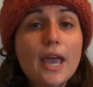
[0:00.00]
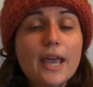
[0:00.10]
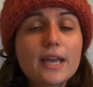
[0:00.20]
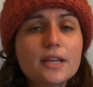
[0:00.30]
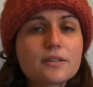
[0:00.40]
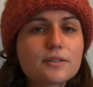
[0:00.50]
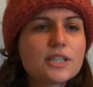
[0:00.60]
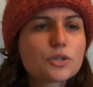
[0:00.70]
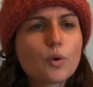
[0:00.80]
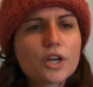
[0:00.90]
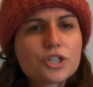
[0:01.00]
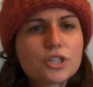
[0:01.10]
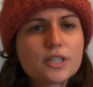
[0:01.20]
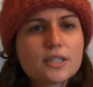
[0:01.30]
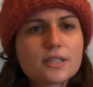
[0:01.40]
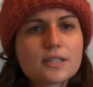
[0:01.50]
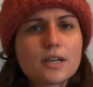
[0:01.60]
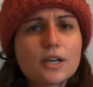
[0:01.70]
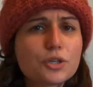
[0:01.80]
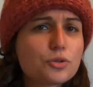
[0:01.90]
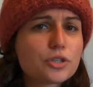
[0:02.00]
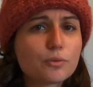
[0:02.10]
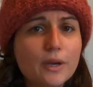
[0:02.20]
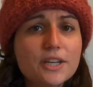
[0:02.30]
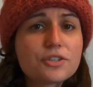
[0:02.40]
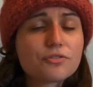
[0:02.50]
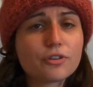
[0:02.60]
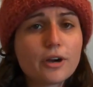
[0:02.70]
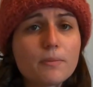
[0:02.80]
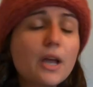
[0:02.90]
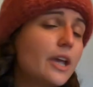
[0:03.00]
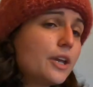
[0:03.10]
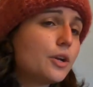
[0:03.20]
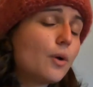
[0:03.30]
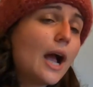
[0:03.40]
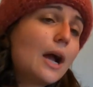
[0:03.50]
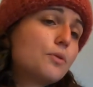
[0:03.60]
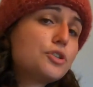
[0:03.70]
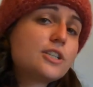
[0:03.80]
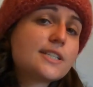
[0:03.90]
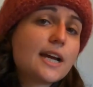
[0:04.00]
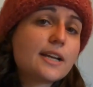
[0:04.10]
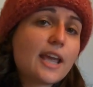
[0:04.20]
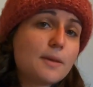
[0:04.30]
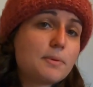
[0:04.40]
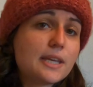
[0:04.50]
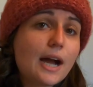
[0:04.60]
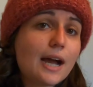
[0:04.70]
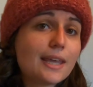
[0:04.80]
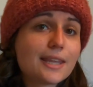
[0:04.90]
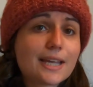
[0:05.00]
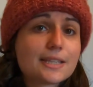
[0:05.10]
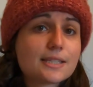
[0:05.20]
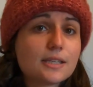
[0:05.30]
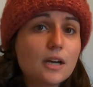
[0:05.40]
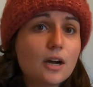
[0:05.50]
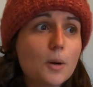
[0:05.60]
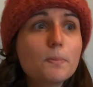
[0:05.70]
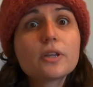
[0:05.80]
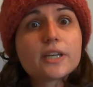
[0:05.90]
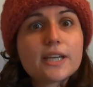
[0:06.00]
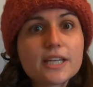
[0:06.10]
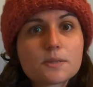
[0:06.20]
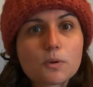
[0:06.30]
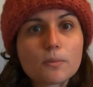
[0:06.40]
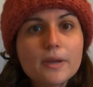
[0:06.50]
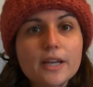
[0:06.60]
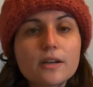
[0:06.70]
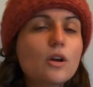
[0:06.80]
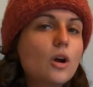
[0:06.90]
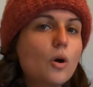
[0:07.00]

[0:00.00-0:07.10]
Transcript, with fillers: And these questions usually range from, you know, how would you design an API that gets 1 million hits per minute?